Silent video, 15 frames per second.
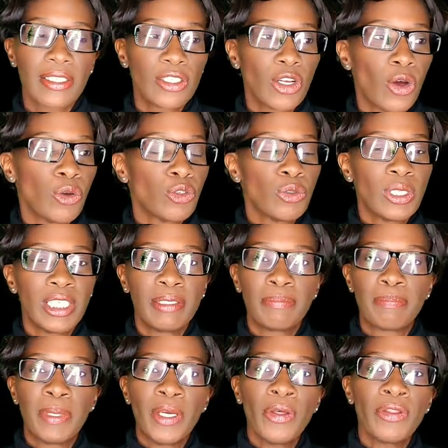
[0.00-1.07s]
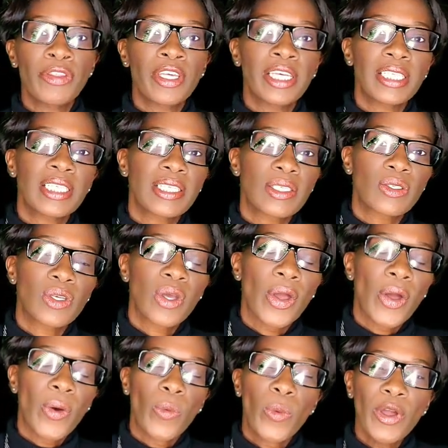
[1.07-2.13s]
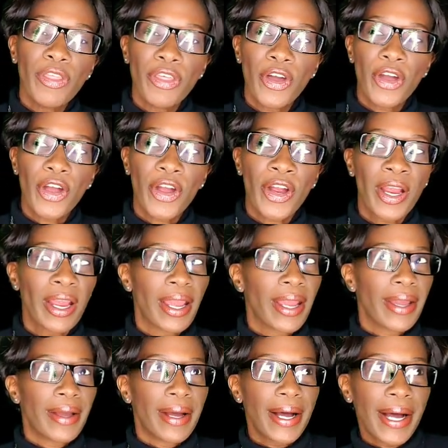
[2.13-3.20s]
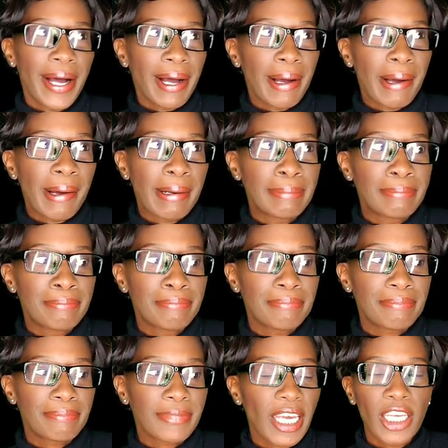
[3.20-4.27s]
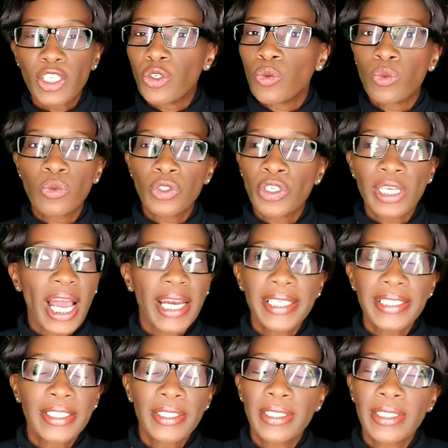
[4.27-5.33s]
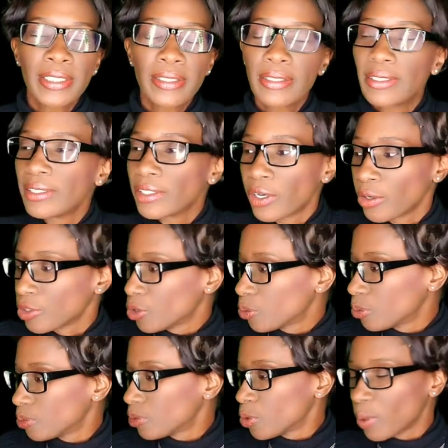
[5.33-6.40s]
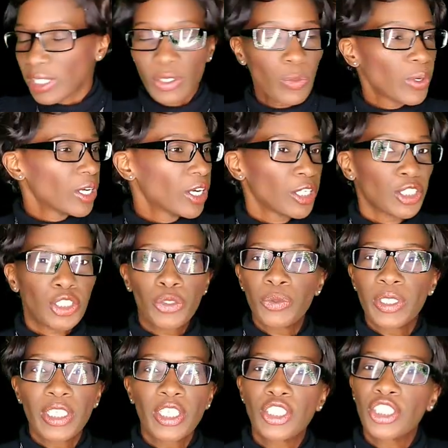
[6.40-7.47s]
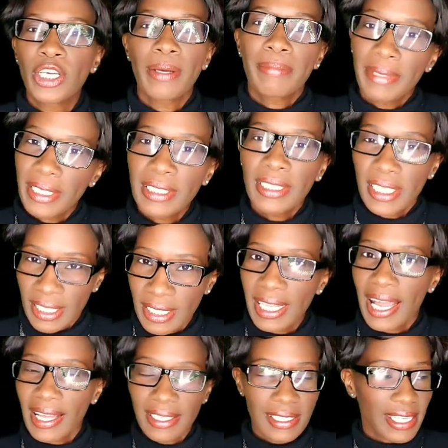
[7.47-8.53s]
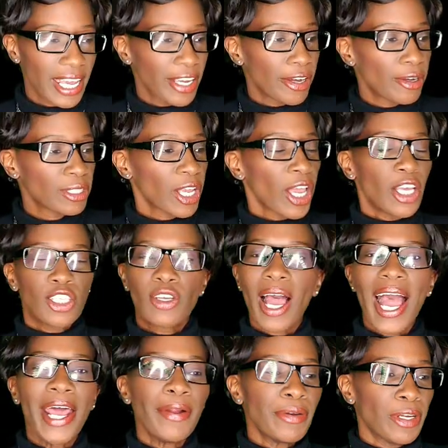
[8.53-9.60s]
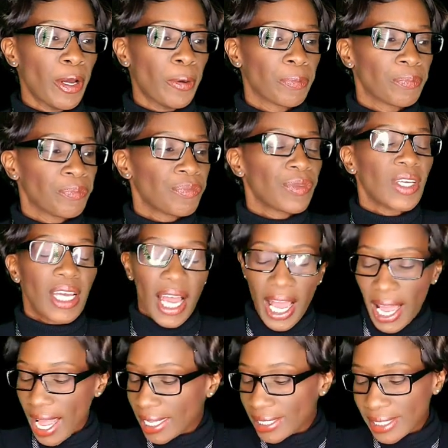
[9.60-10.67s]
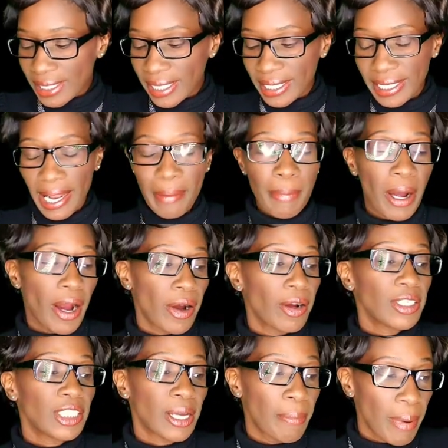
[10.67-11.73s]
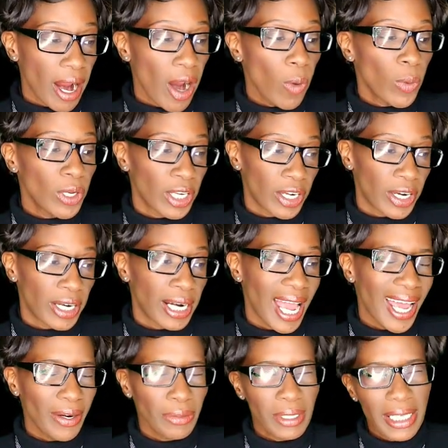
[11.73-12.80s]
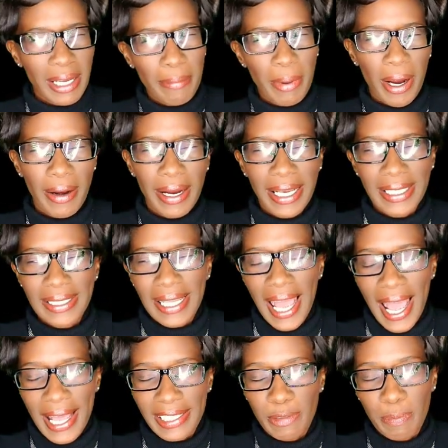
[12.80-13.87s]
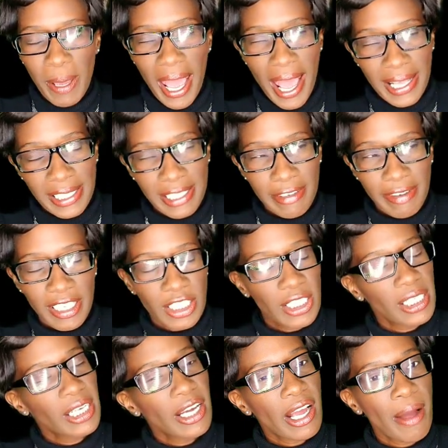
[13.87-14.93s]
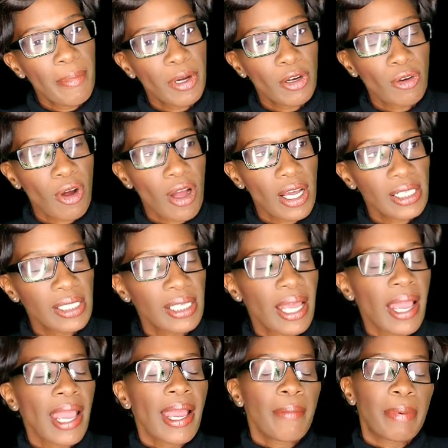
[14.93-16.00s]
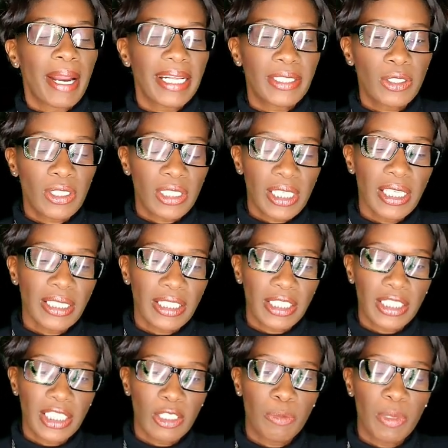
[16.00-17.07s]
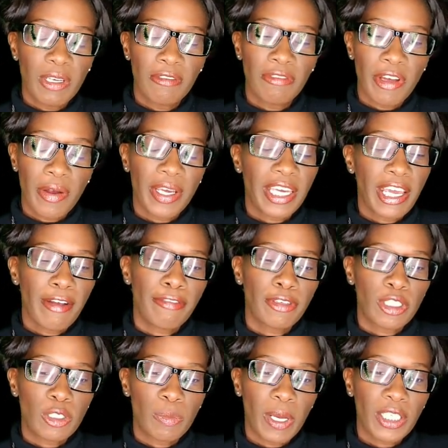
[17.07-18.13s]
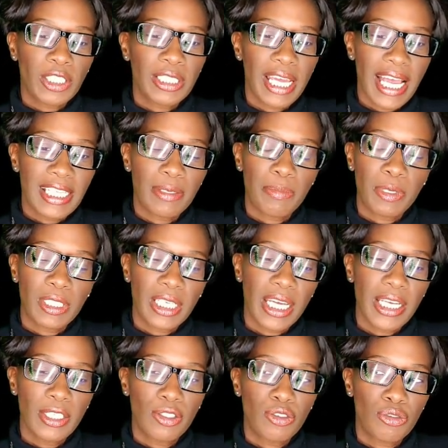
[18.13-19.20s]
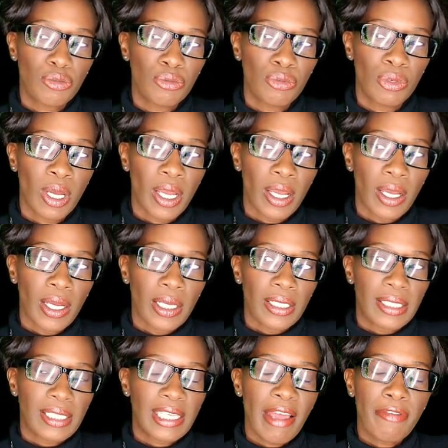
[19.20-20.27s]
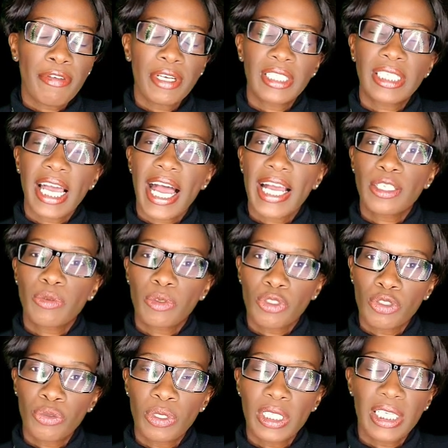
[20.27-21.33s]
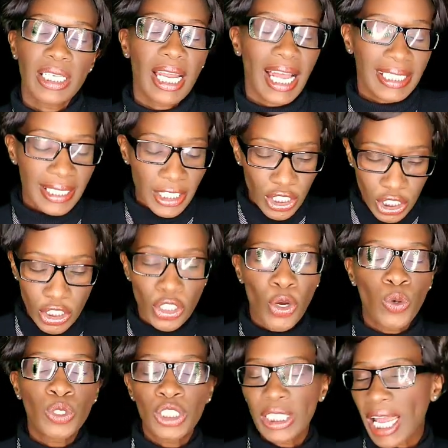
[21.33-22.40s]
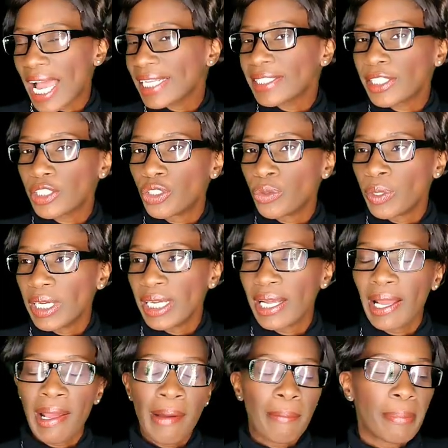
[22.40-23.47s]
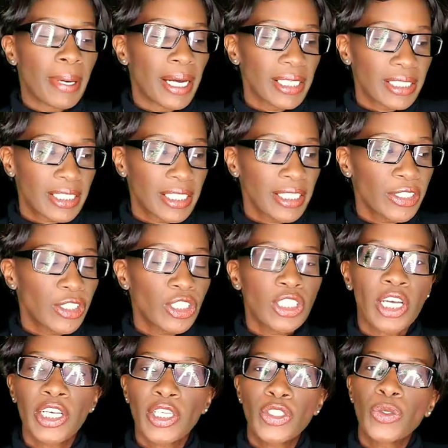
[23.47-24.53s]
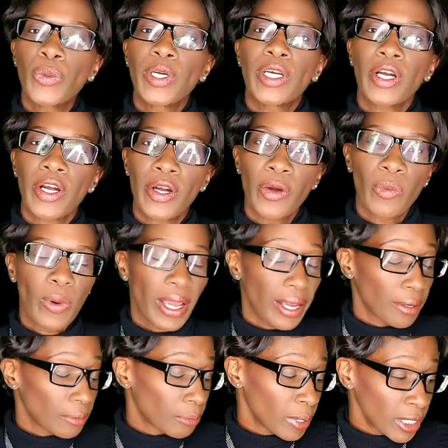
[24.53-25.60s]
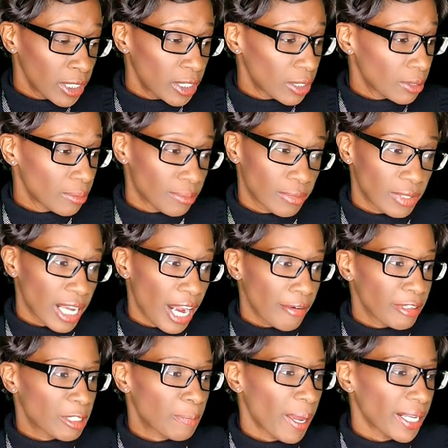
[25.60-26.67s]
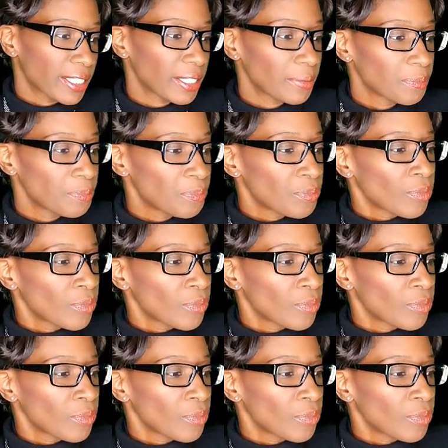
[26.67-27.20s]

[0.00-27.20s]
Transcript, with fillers: You know, you didn't build this with her, um, and you you're not in the you know you you wasn't with her shooting in the gym. Isn't isn't that how the saying goes? So I don't know. I, I just think that Amara Amara will learn. I don't think Amara is as passive as she can come across, but I just think that she's being very careful, especially as it pertains to severing ties with Julian. I think she knows she has to do it, but she's just gonna do it her way, which Gotta respect it.